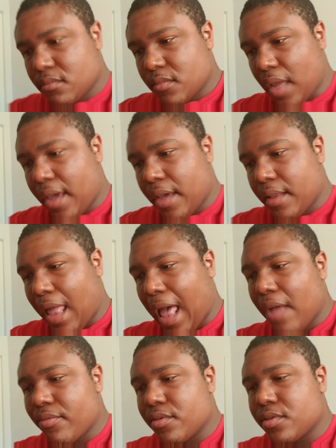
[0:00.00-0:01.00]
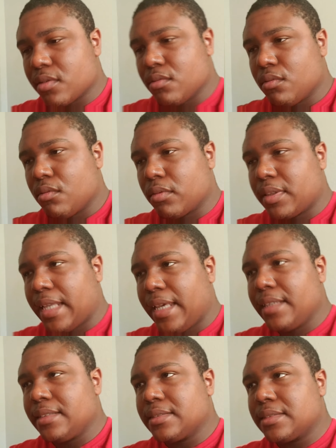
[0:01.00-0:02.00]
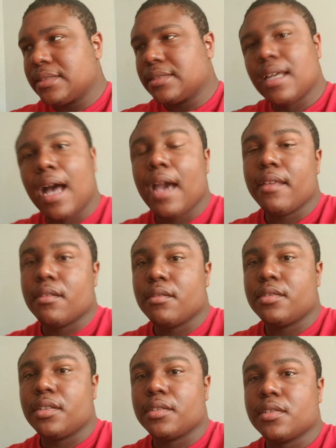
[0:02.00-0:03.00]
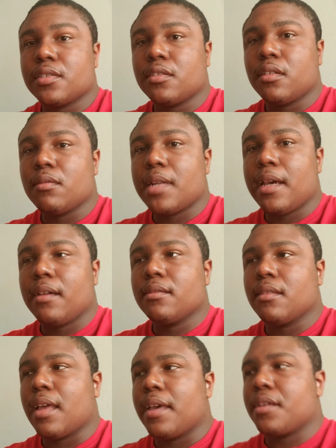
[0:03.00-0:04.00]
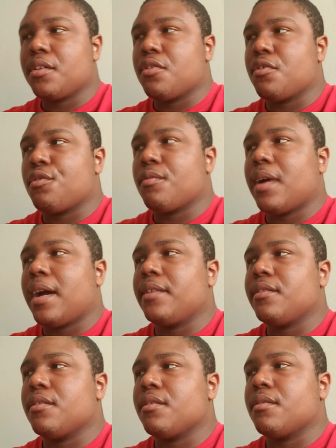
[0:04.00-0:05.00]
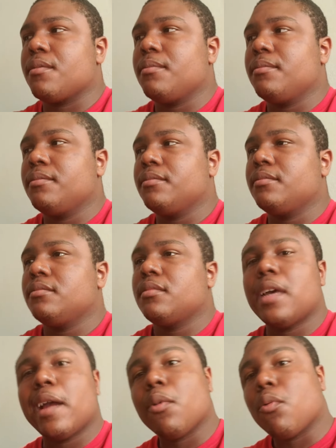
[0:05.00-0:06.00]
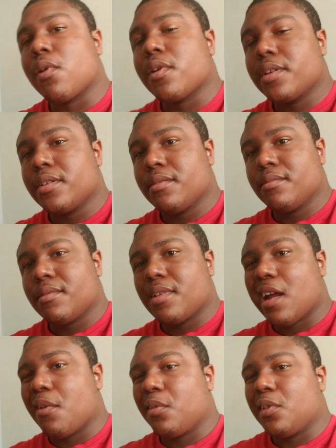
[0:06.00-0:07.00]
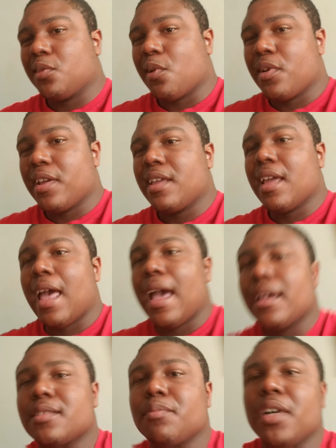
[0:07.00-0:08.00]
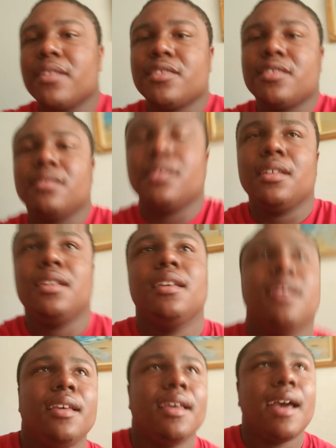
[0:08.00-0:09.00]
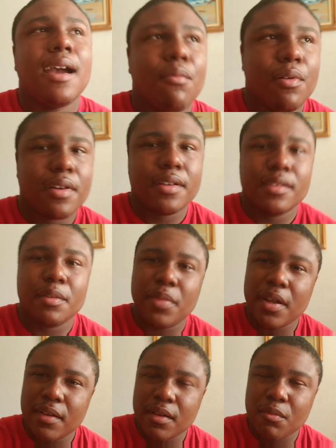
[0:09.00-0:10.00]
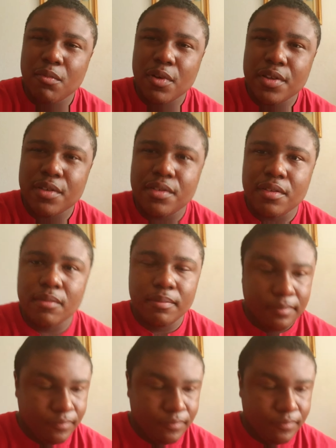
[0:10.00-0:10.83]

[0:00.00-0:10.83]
And after school, things either just slow down, like you're either at work, you're not really learning as much at work, depending on what you do,